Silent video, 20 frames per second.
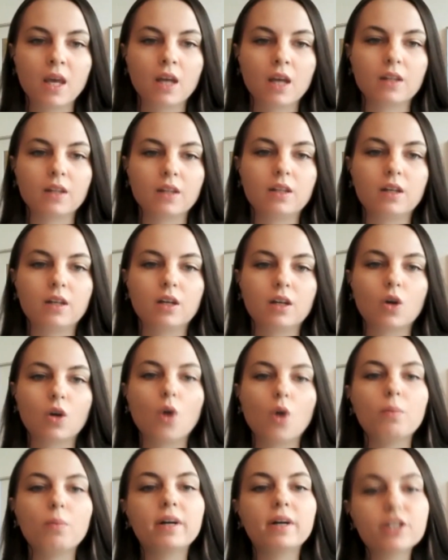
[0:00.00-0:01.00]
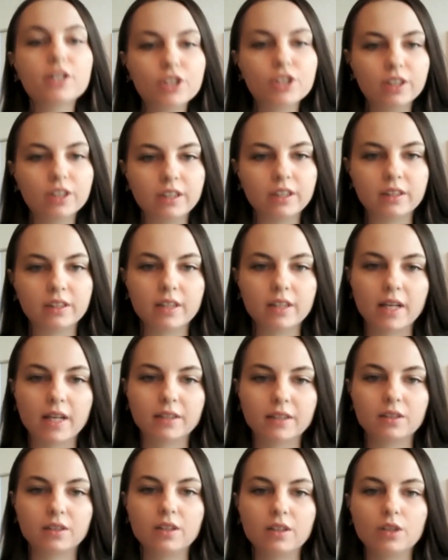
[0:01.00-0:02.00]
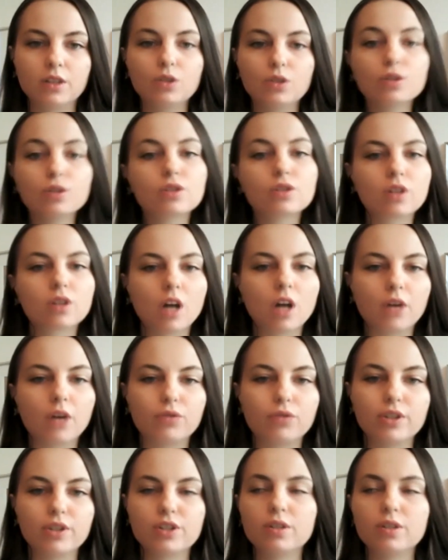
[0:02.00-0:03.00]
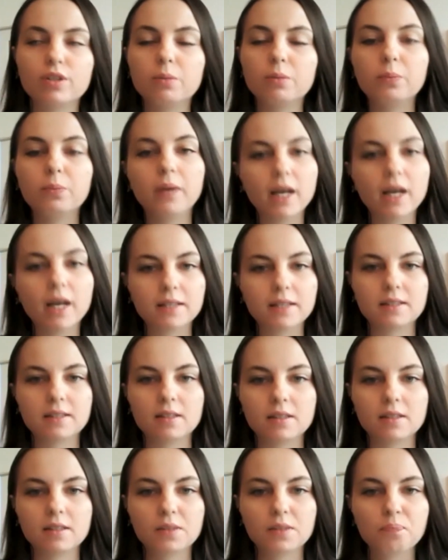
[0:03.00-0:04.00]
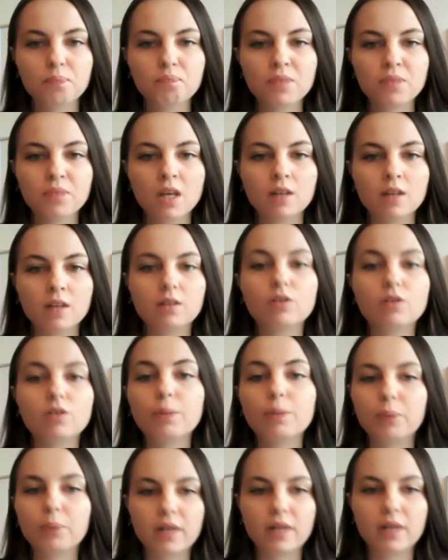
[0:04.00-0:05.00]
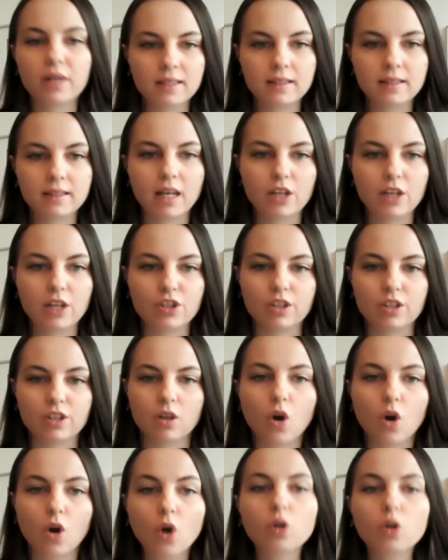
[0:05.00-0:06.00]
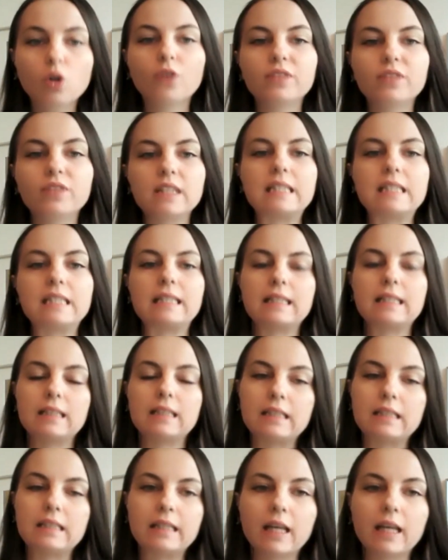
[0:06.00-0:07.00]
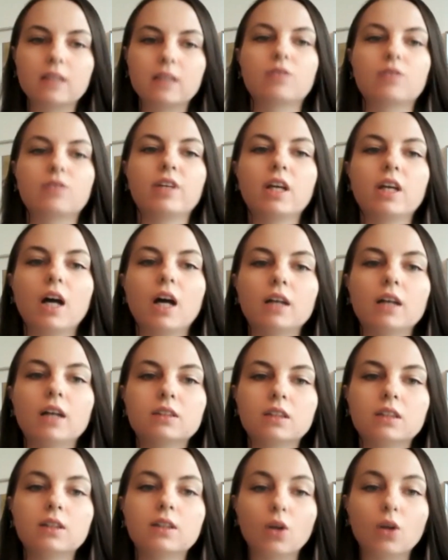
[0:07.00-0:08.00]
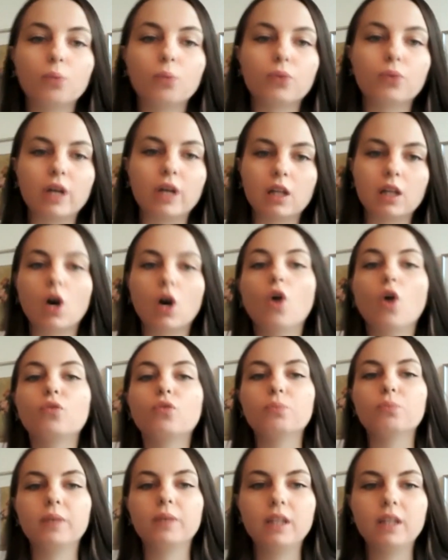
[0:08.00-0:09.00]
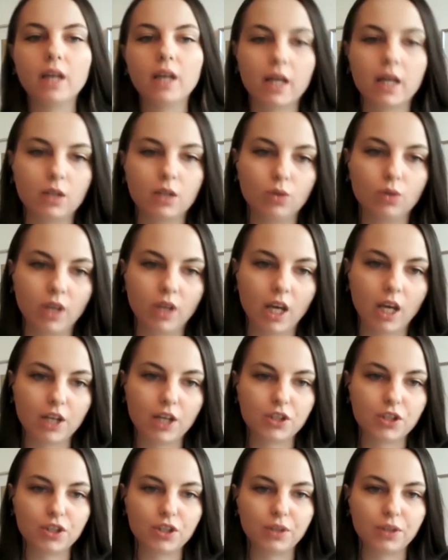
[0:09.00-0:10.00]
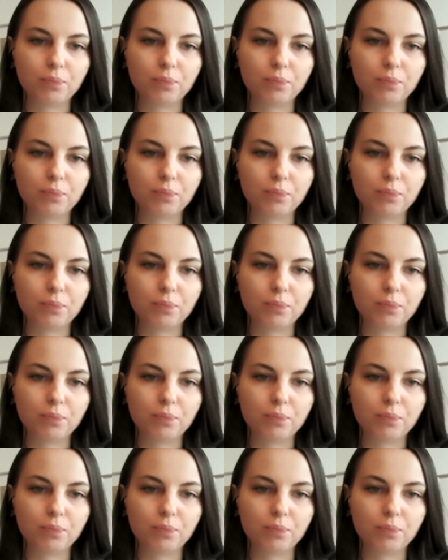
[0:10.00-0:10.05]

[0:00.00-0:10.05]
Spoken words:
the commercial intent, the news coverage, the biases, the representation. All of this is gathering under the umbrella of media education.